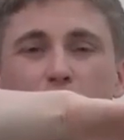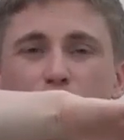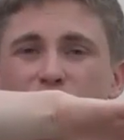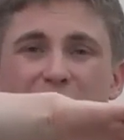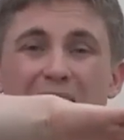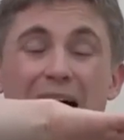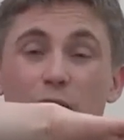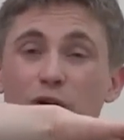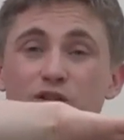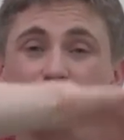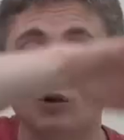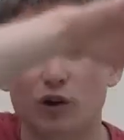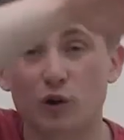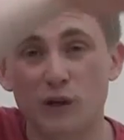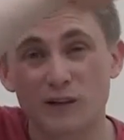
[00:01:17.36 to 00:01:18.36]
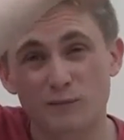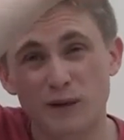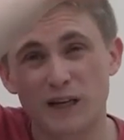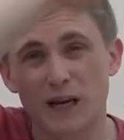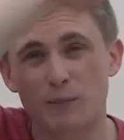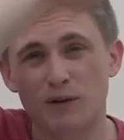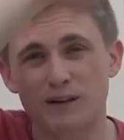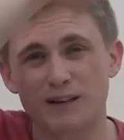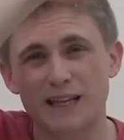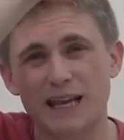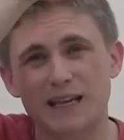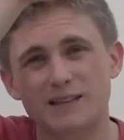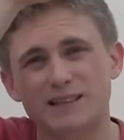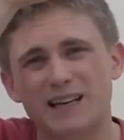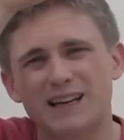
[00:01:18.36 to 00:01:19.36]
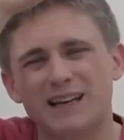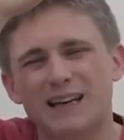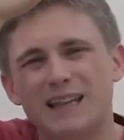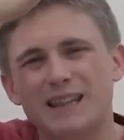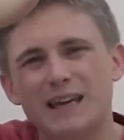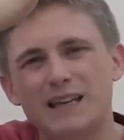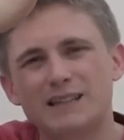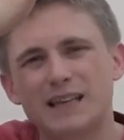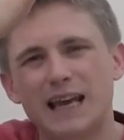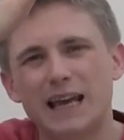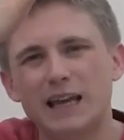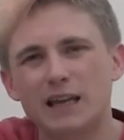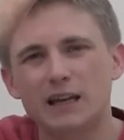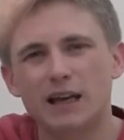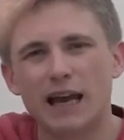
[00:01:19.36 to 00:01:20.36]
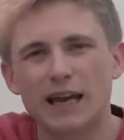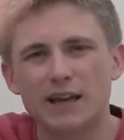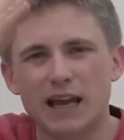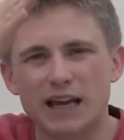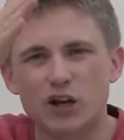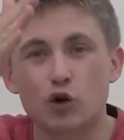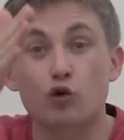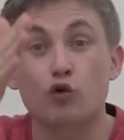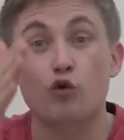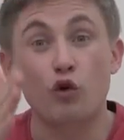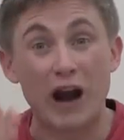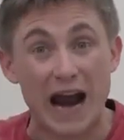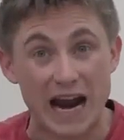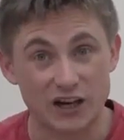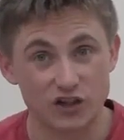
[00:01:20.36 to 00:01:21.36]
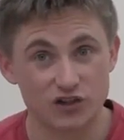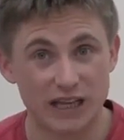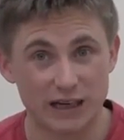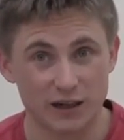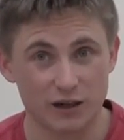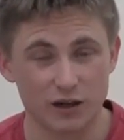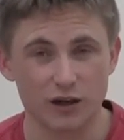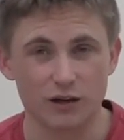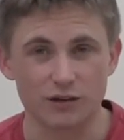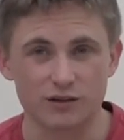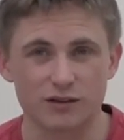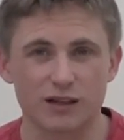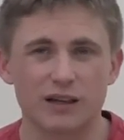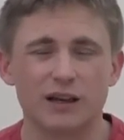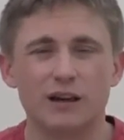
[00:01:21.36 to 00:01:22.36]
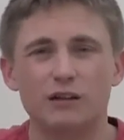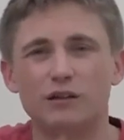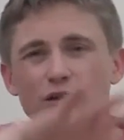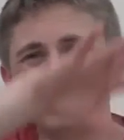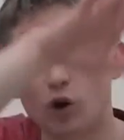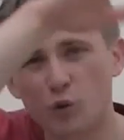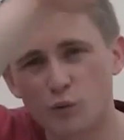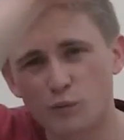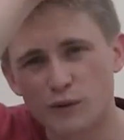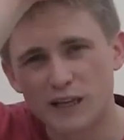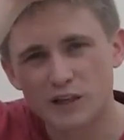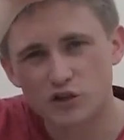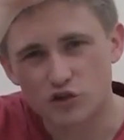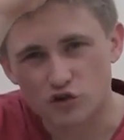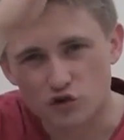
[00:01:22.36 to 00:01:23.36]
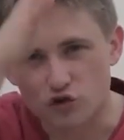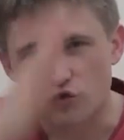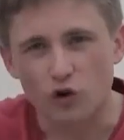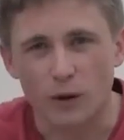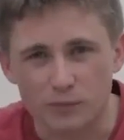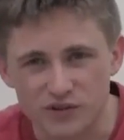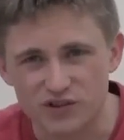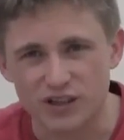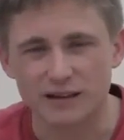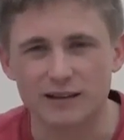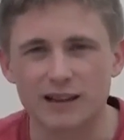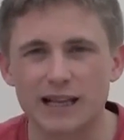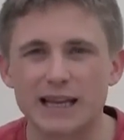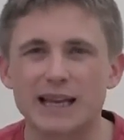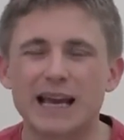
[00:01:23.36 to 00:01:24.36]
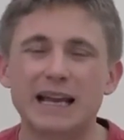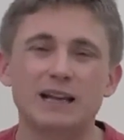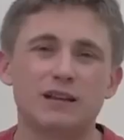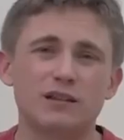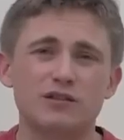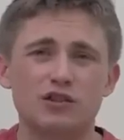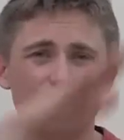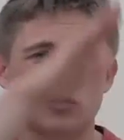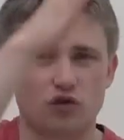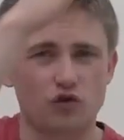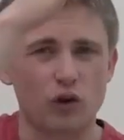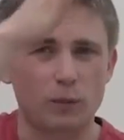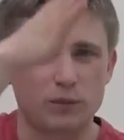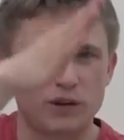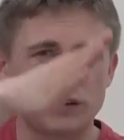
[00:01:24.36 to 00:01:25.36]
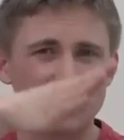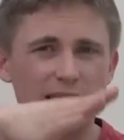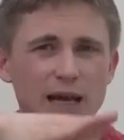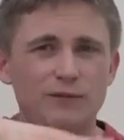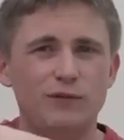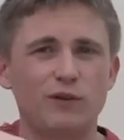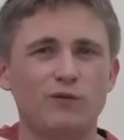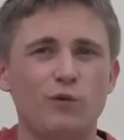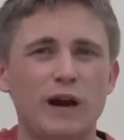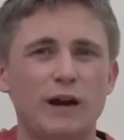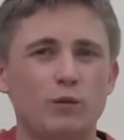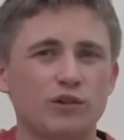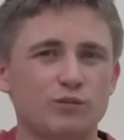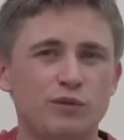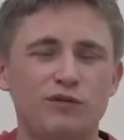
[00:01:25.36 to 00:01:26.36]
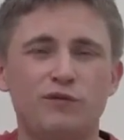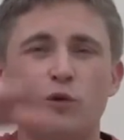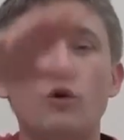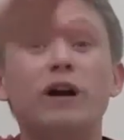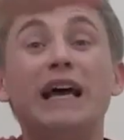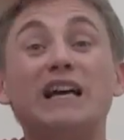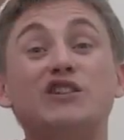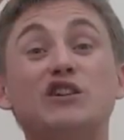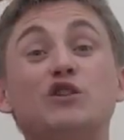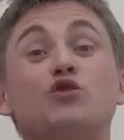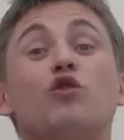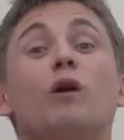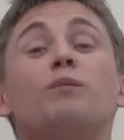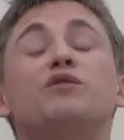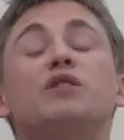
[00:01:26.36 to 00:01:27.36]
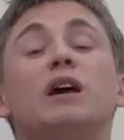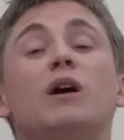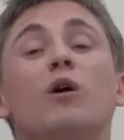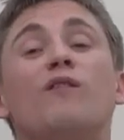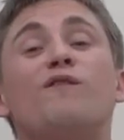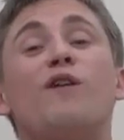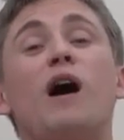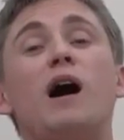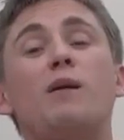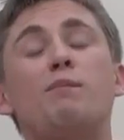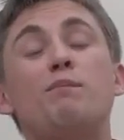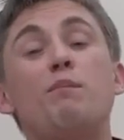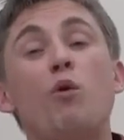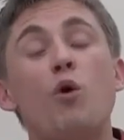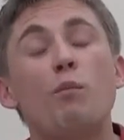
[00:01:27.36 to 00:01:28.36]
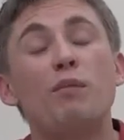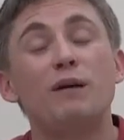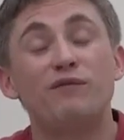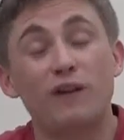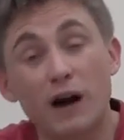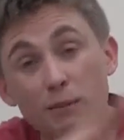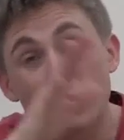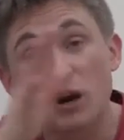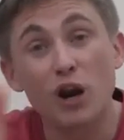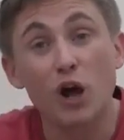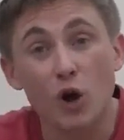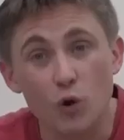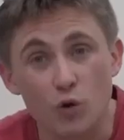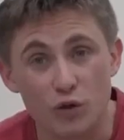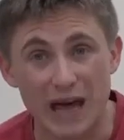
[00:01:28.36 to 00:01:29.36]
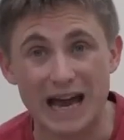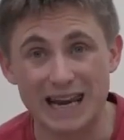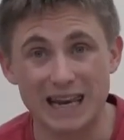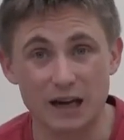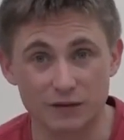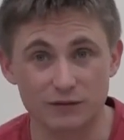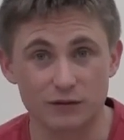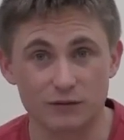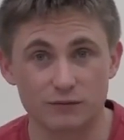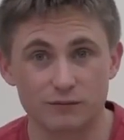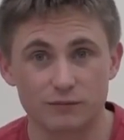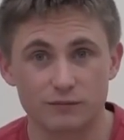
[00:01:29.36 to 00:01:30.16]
could be hours or it could even be a couple of days there's a, a, a, crash that occurs the dopamine just drops suddenly and it doesn't just drop to the level of where it was before it actually drops far more far below that level